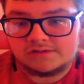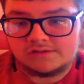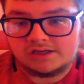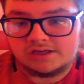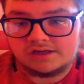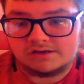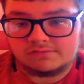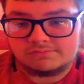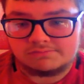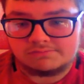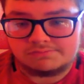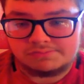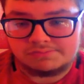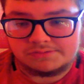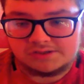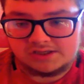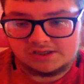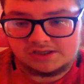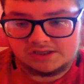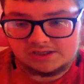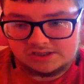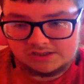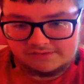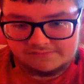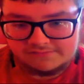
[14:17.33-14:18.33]
That would be
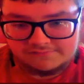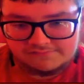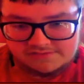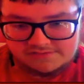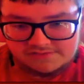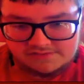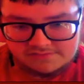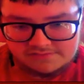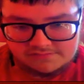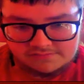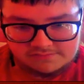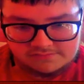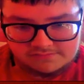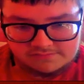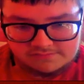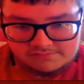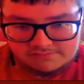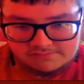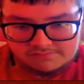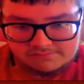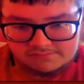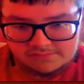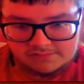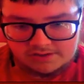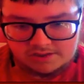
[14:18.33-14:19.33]

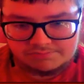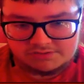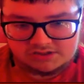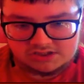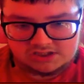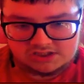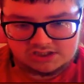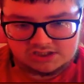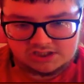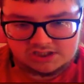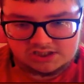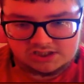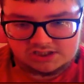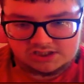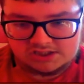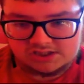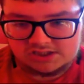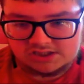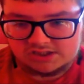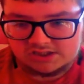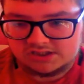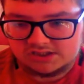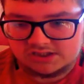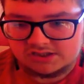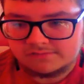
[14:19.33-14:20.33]
appreciated.
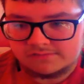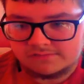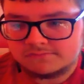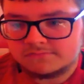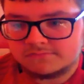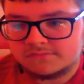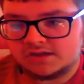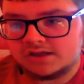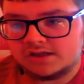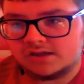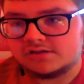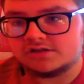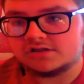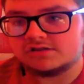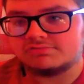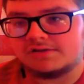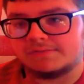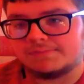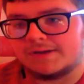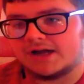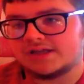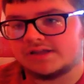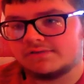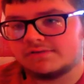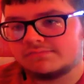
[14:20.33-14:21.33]
Good to be
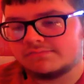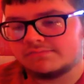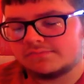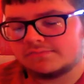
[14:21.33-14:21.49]
back.